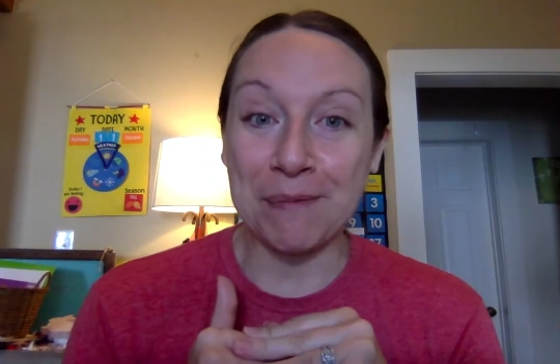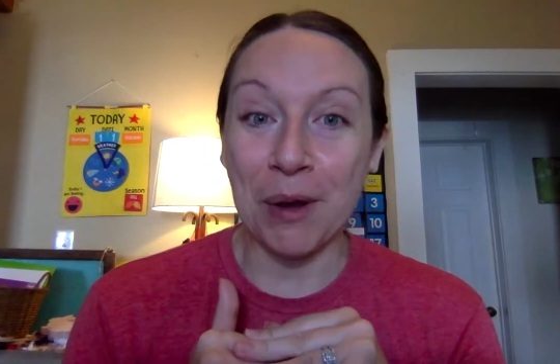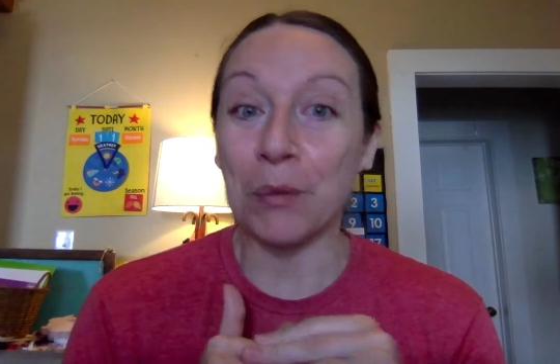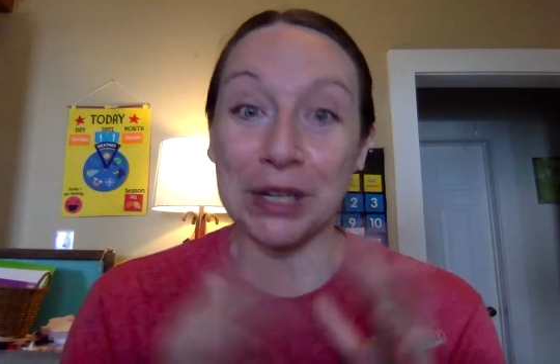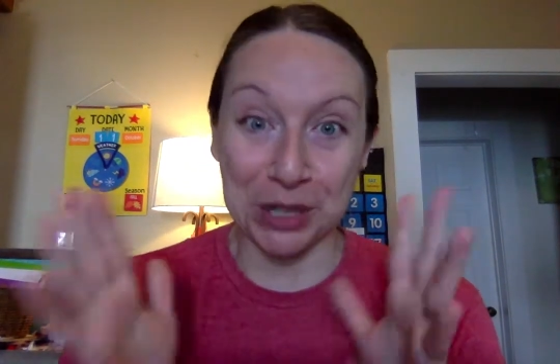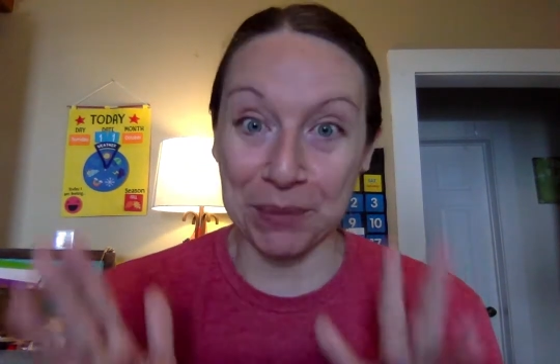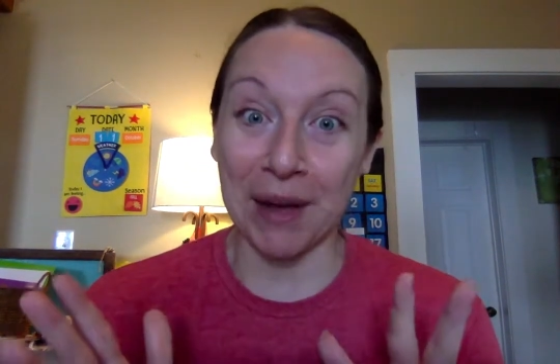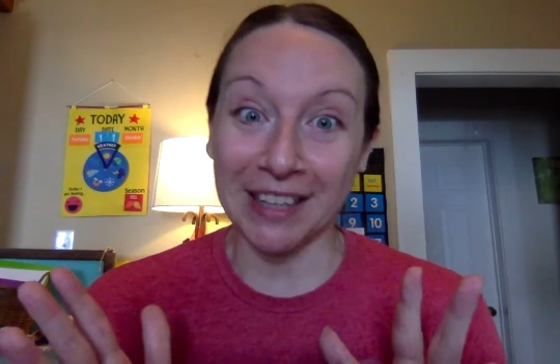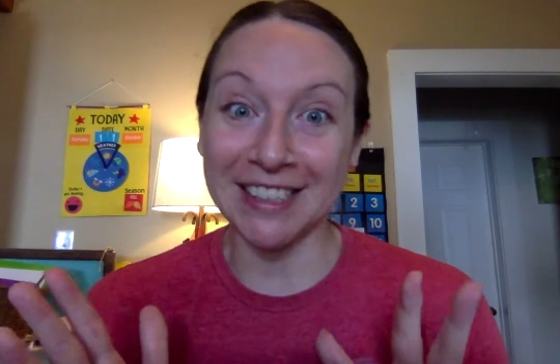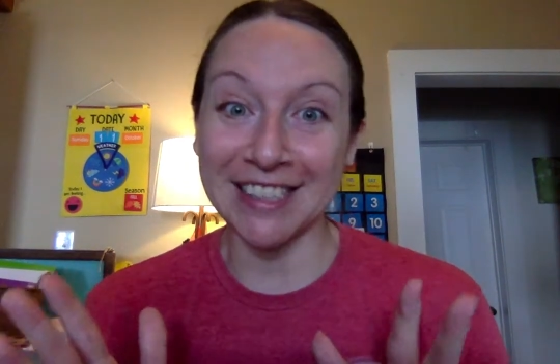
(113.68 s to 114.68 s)
winter
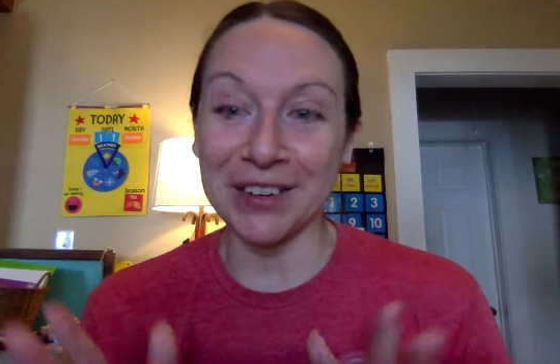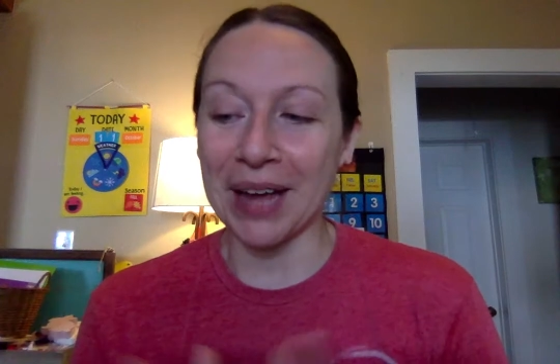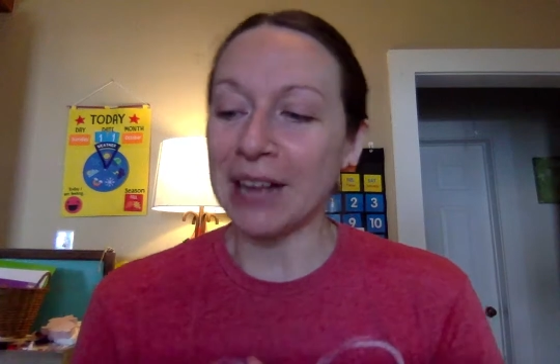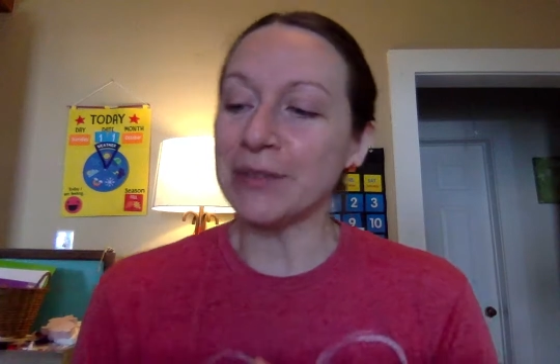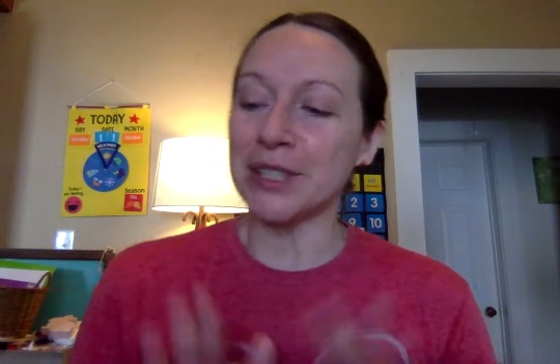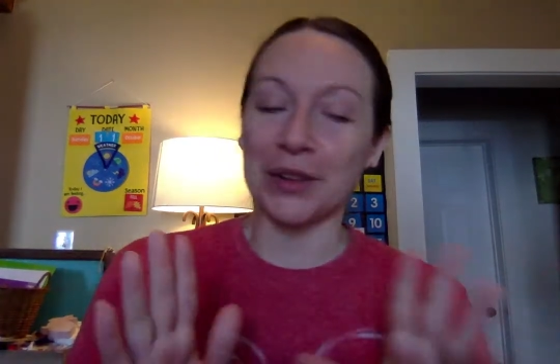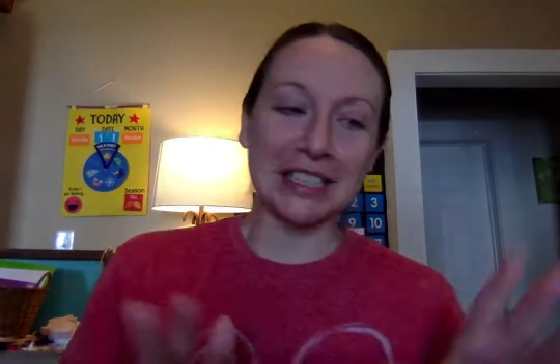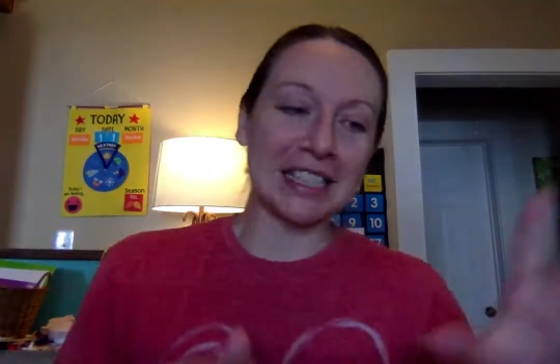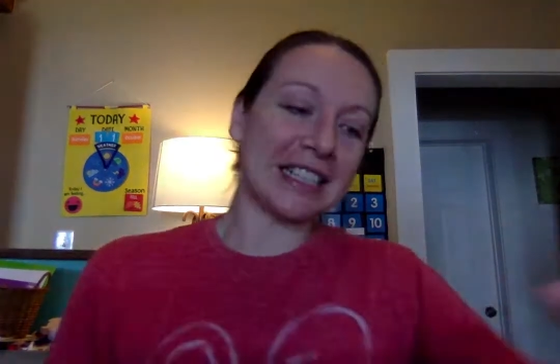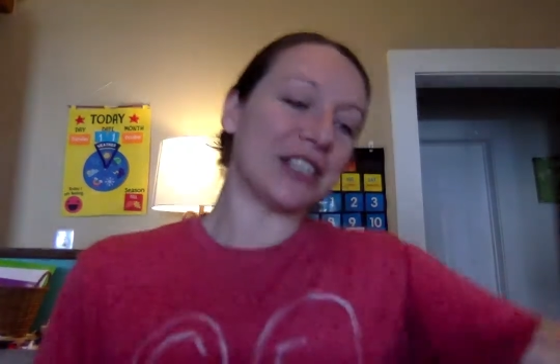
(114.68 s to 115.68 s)
months. Okay, so
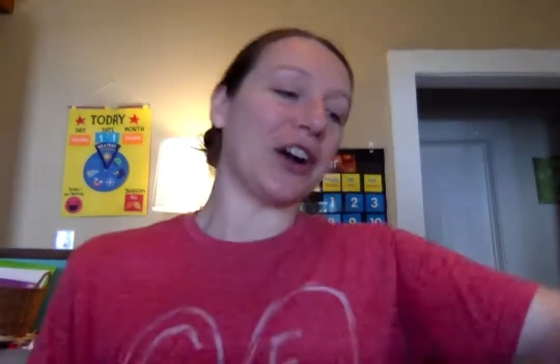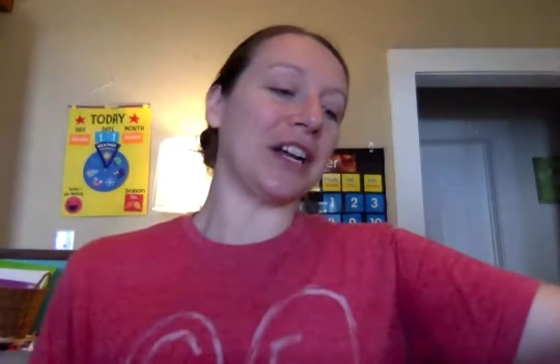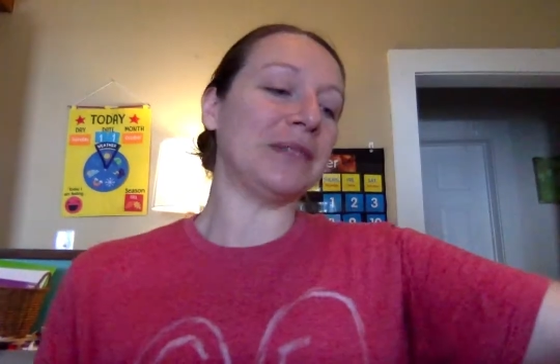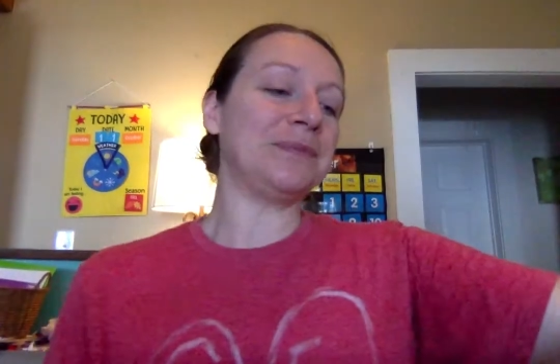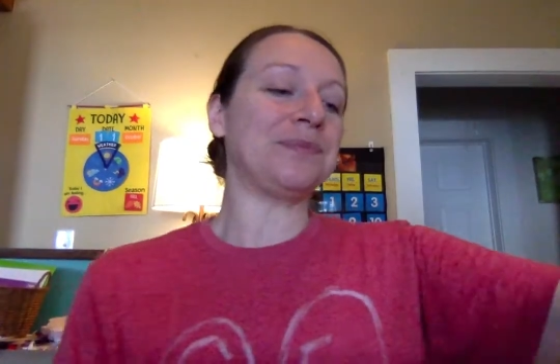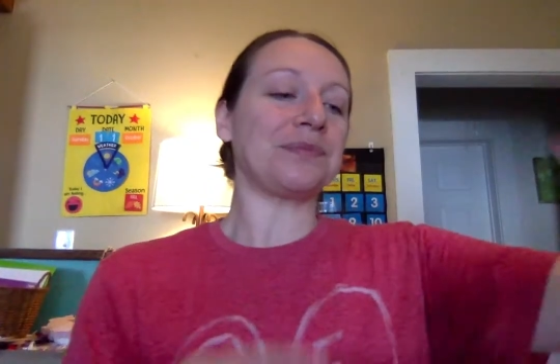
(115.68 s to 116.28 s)
let's get started.